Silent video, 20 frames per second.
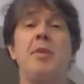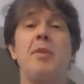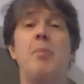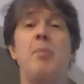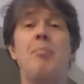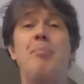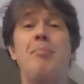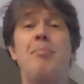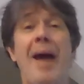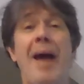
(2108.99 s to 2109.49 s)

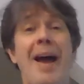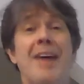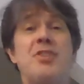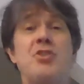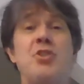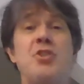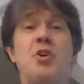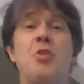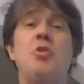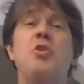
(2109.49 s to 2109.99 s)
they'll
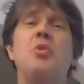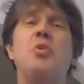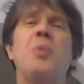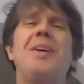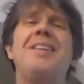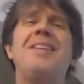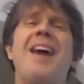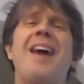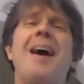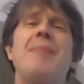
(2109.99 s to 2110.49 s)
pass you
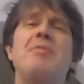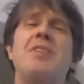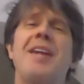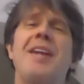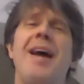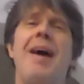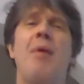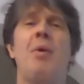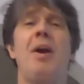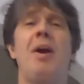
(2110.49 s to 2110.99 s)
3 times an
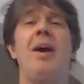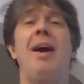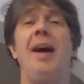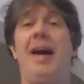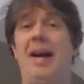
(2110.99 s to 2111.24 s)
hour.